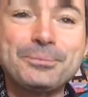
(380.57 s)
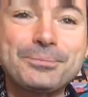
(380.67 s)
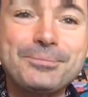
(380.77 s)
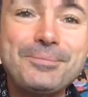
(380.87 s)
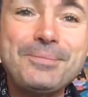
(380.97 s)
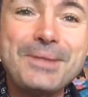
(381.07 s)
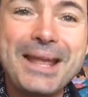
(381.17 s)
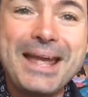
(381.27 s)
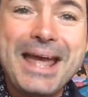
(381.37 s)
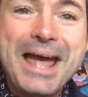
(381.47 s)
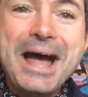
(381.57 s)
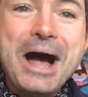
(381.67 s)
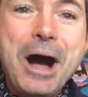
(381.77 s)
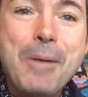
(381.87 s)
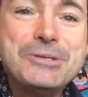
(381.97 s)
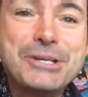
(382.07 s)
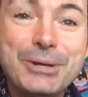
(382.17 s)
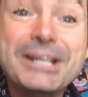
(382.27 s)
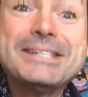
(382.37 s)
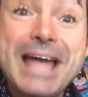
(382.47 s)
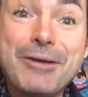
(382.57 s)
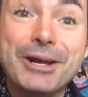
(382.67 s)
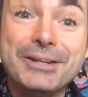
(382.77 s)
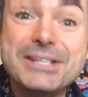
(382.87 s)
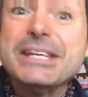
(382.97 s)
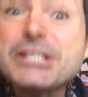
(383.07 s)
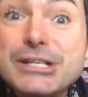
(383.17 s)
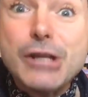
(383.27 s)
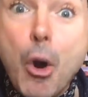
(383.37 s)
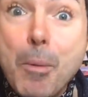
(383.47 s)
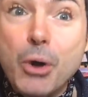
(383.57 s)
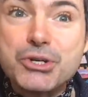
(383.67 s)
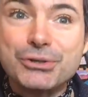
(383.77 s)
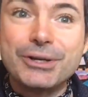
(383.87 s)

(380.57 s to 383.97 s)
So we're going to sound like this in slow motion,